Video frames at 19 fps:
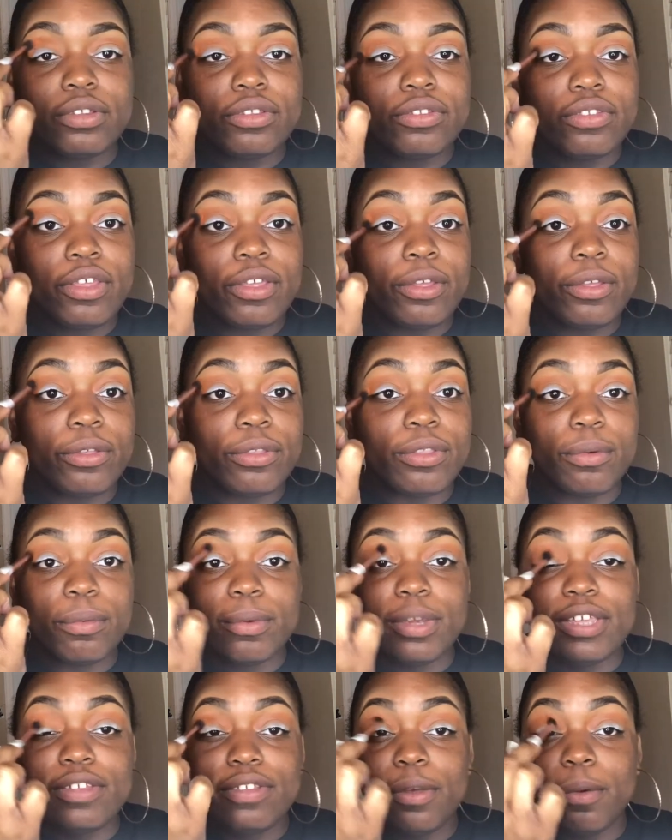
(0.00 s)
So the
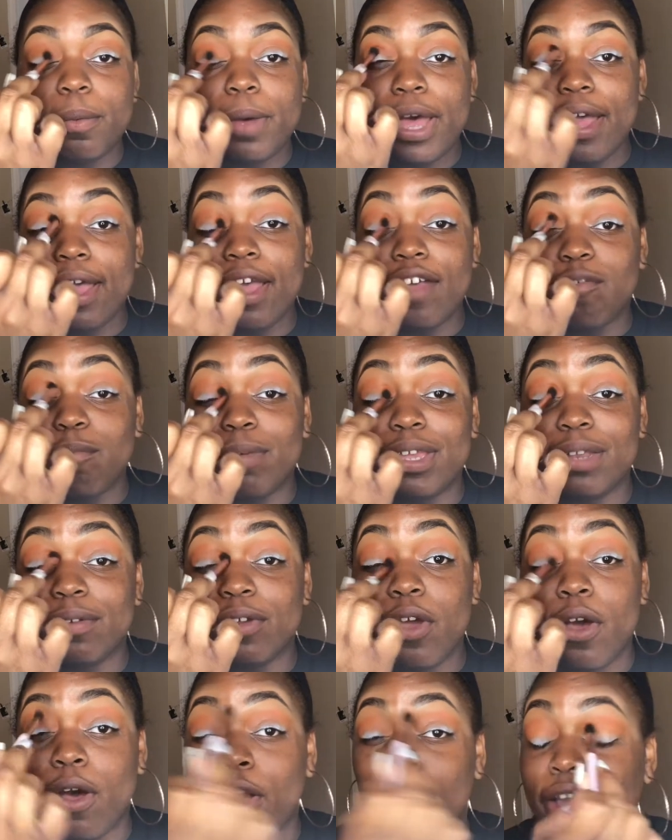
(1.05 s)
reason why I've been
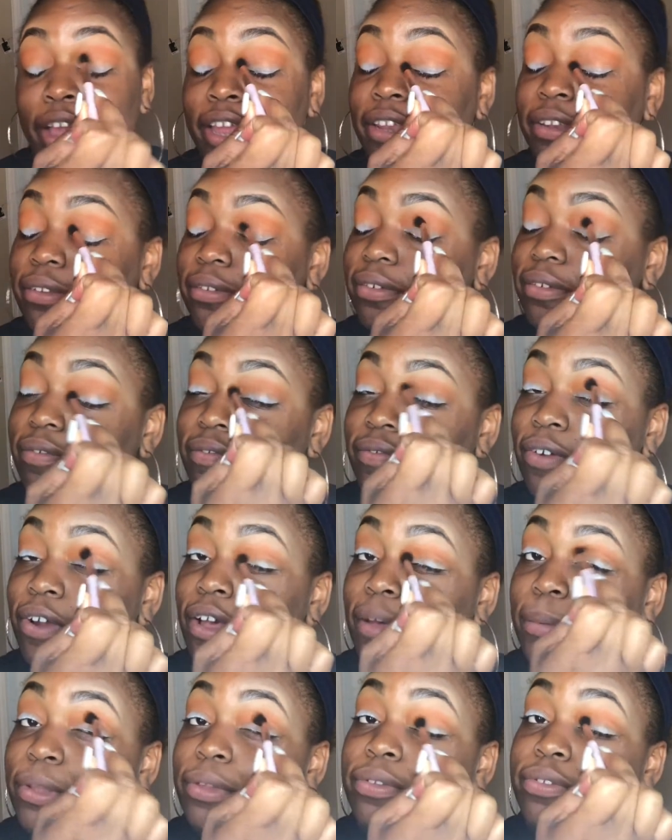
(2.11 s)
gone for
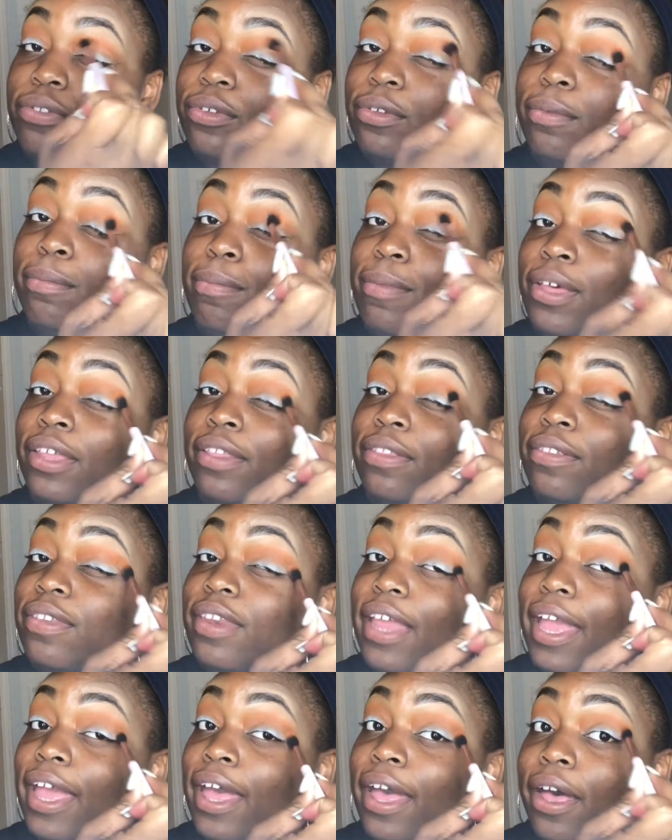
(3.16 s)
almost 2 months
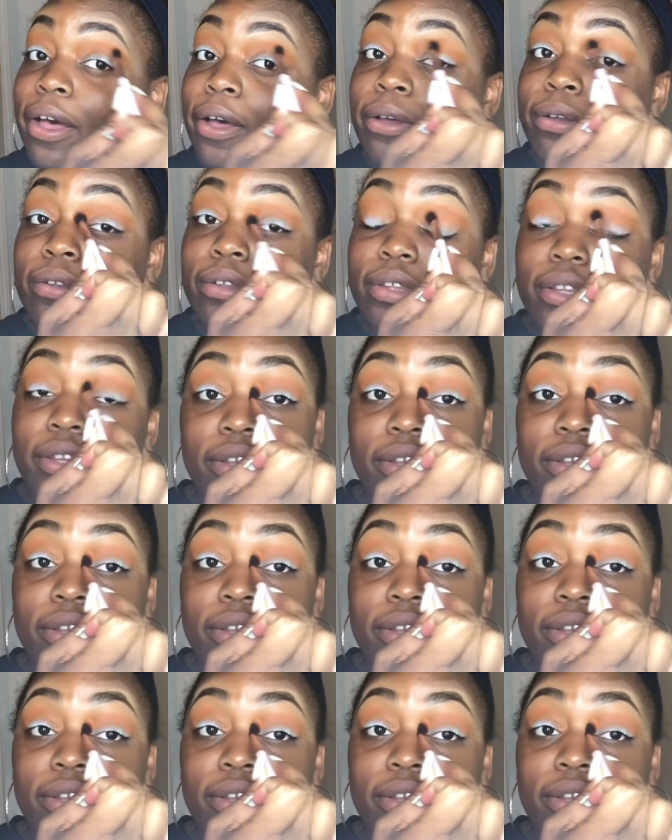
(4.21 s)
now,